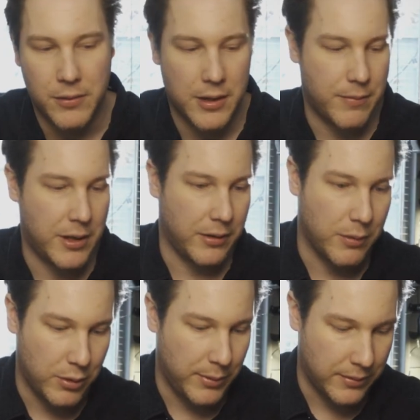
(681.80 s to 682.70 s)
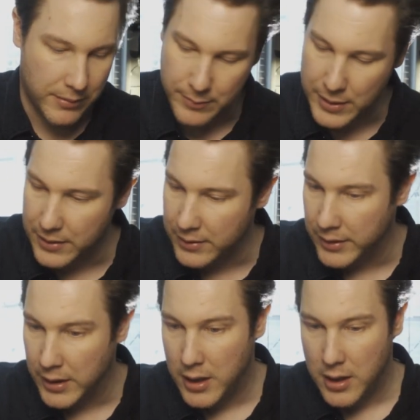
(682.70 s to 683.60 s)
on that rail, that would have been amazing.
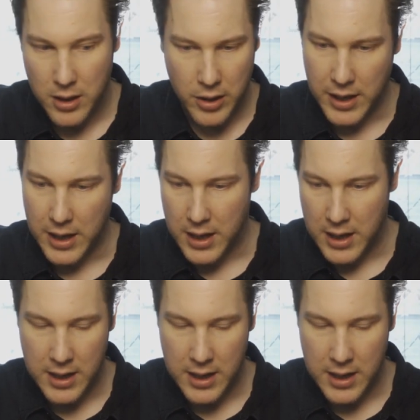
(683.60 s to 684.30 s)
Okay,